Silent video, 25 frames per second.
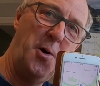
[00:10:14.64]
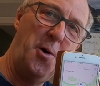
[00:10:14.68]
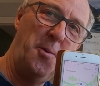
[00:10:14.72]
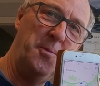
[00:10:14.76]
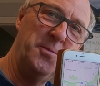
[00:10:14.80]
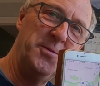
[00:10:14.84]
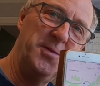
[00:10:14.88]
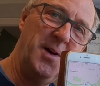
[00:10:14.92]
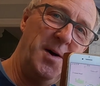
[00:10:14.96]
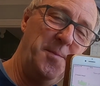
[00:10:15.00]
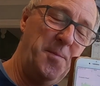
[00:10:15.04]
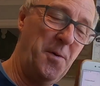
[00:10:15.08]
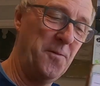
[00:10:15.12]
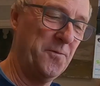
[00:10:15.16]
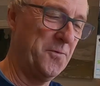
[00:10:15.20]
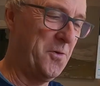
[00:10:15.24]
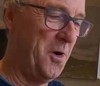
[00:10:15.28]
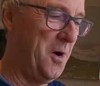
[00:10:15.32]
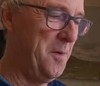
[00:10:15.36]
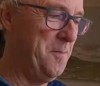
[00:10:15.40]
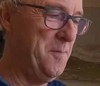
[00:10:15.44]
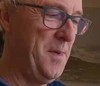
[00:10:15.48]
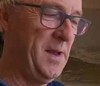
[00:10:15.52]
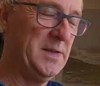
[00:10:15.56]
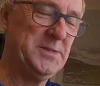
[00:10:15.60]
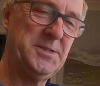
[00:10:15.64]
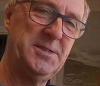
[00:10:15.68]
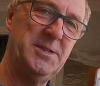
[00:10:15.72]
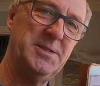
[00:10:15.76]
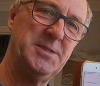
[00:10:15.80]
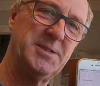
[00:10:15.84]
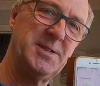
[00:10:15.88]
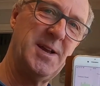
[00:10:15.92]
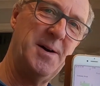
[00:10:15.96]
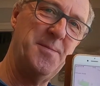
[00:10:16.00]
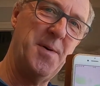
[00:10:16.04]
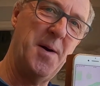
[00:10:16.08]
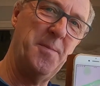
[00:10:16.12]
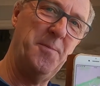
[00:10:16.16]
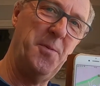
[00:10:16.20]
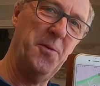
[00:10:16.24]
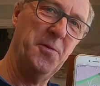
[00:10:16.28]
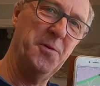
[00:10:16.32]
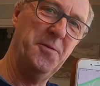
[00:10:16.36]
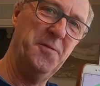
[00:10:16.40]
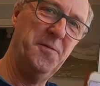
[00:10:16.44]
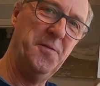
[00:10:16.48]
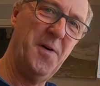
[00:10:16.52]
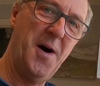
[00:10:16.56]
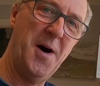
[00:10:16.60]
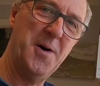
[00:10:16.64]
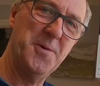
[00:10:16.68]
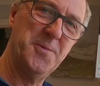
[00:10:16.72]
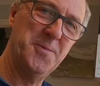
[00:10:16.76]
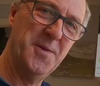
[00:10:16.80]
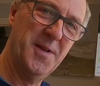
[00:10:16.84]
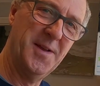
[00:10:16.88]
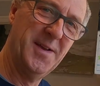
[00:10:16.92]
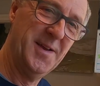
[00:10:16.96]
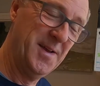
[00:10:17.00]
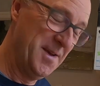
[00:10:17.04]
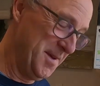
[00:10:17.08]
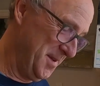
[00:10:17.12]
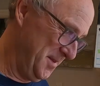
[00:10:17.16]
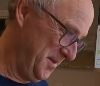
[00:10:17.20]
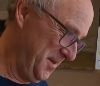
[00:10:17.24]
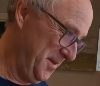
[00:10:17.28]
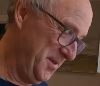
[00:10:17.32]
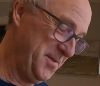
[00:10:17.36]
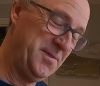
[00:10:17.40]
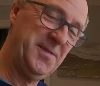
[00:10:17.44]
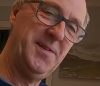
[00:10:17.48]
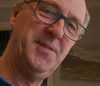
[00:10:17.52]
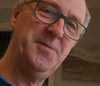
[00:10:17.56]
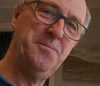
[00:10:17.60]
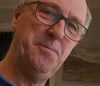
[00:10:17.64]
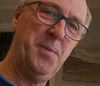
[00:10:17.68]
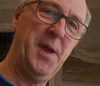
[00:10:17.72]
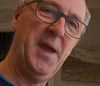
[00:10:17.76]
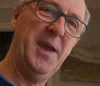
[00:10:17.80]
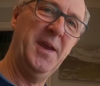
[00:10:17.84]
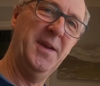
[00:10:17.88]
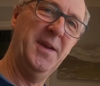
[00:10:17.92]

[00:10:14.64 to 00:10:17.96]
popped up. I've got a message come up on the phone. Just